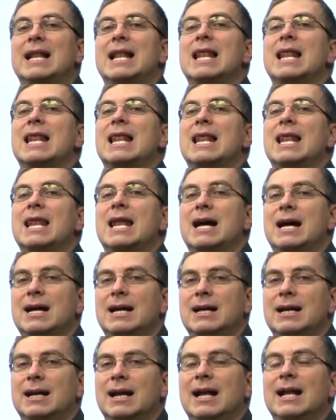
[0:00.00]
la,
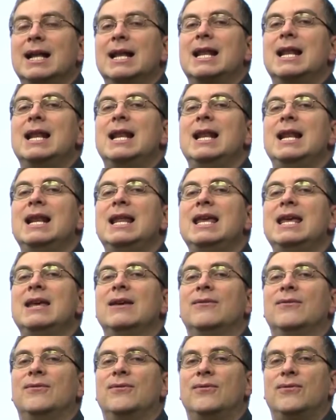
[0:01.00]

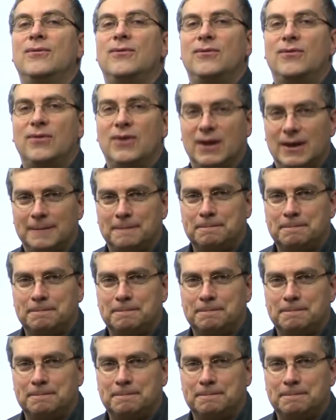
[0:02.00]
leaf.